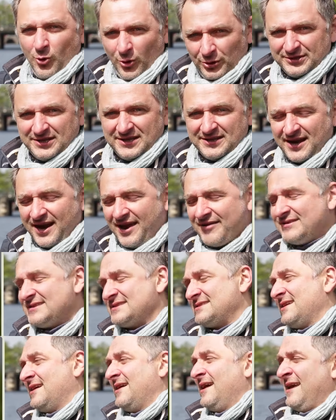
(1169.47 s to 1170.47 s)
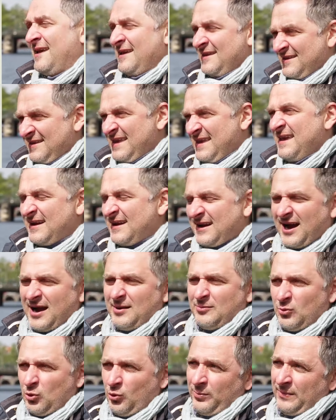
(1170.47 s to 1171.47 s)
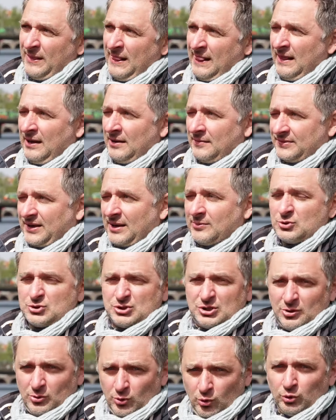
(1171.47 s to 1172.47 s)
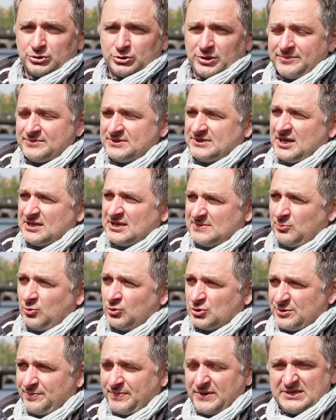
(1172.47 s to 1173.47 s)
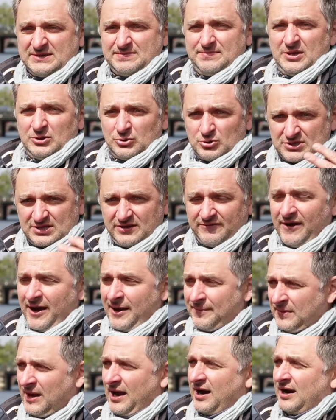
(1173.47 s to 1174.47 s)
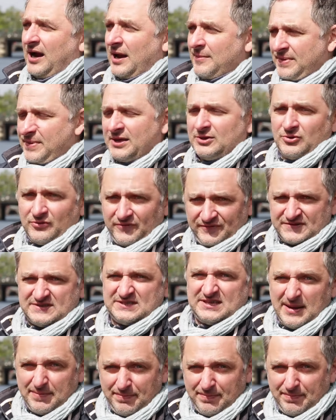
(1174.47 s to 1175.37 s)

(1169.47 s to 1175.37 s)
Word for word: No one likes it, because in the morning it may be minus two, and then at lunchtime it may already be plus twenty.